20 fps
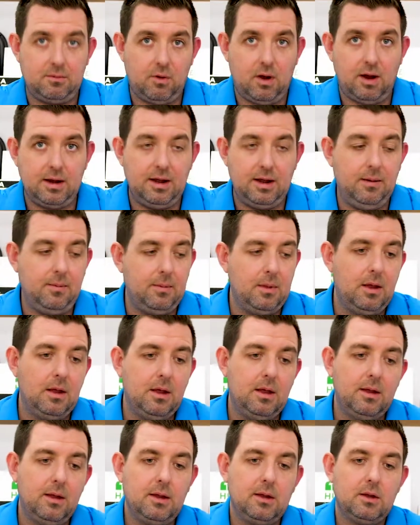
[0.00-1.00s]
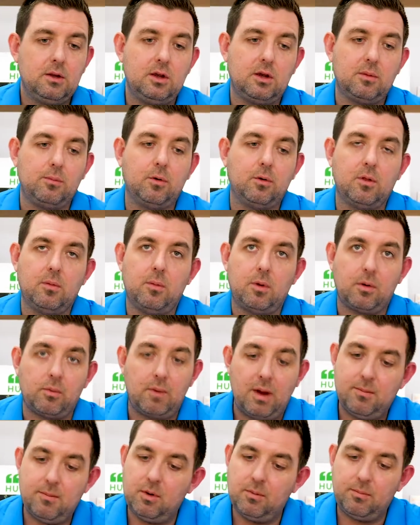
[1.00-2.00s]
right now, you can put them on a
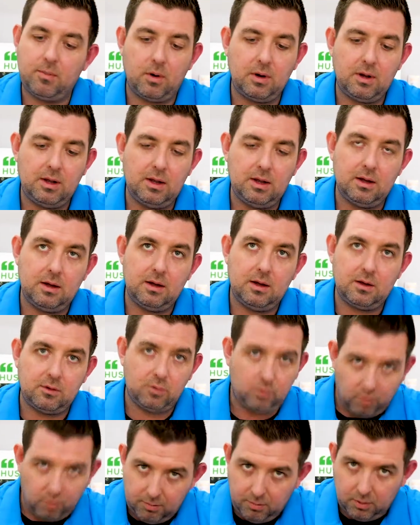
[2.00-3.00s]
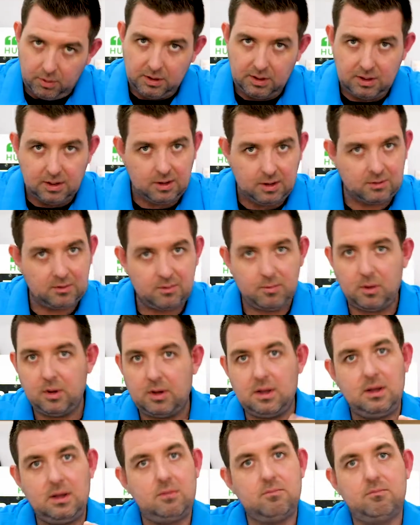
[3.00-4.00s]
Rainbird body, a Toro body, a Hunter
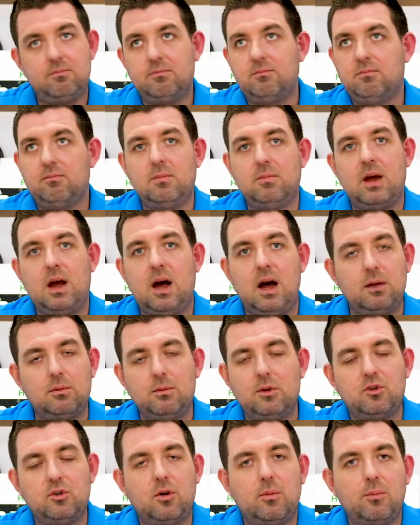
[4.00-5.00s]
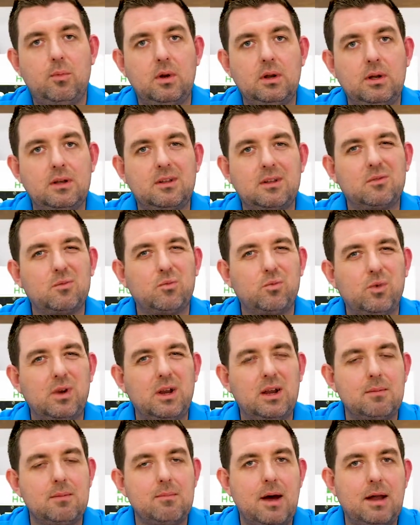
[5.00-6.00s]
body, a hardware shop body. It doesn't
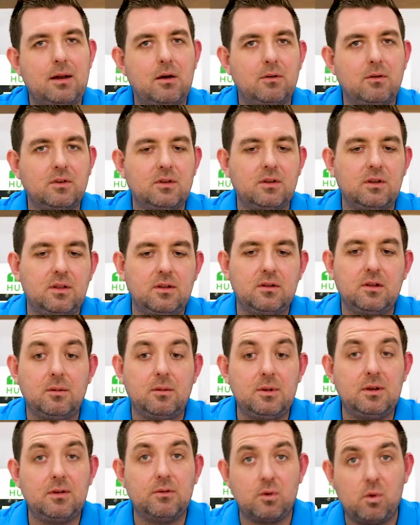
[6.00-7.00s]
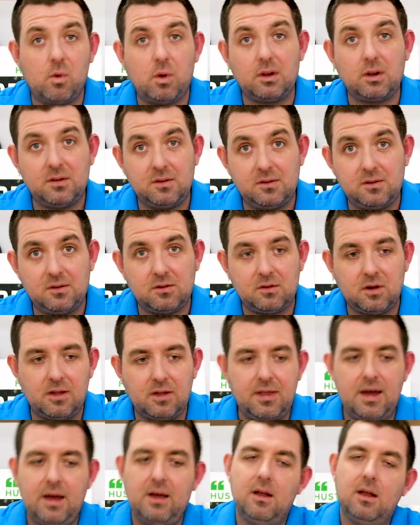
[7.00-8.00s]
really matter. Obviously there's going to be different qualities inside
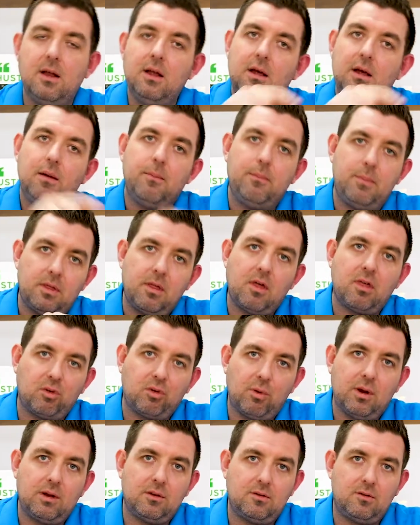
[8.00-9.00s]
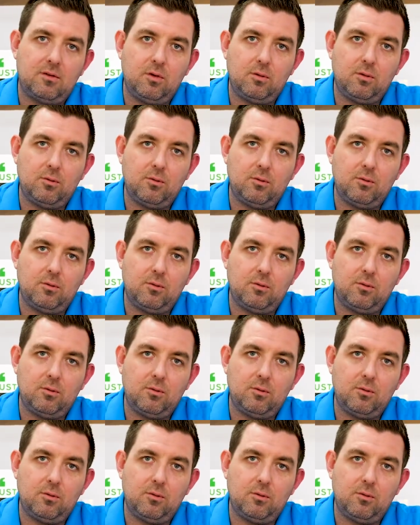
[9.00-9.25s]
that, but the threads still